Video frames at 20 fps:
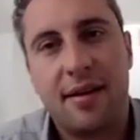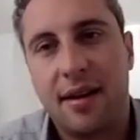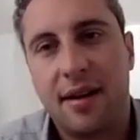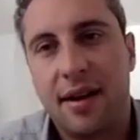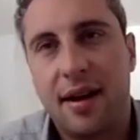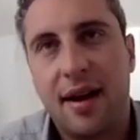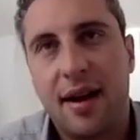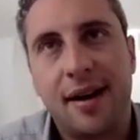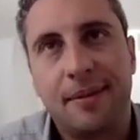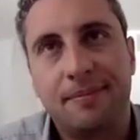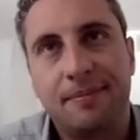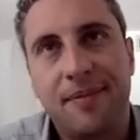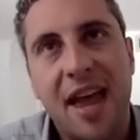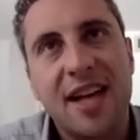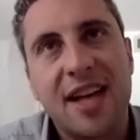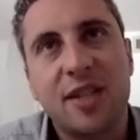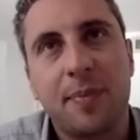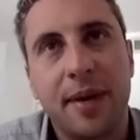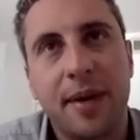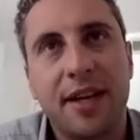um,
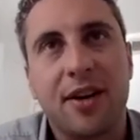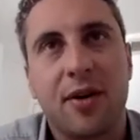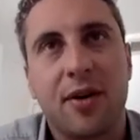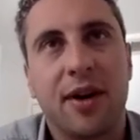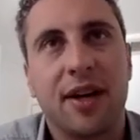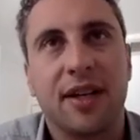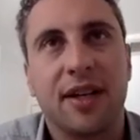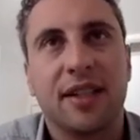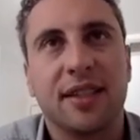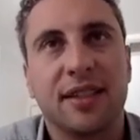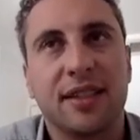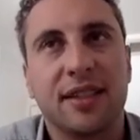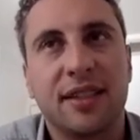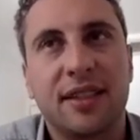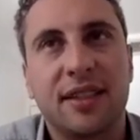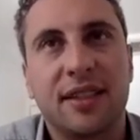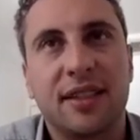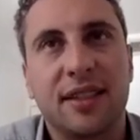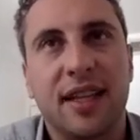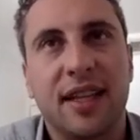as
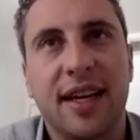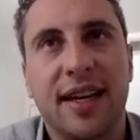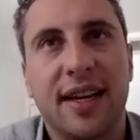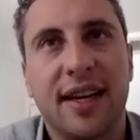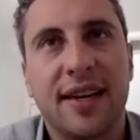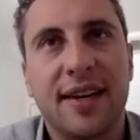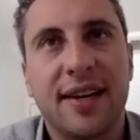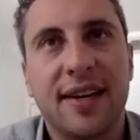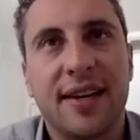Bitcoiners, like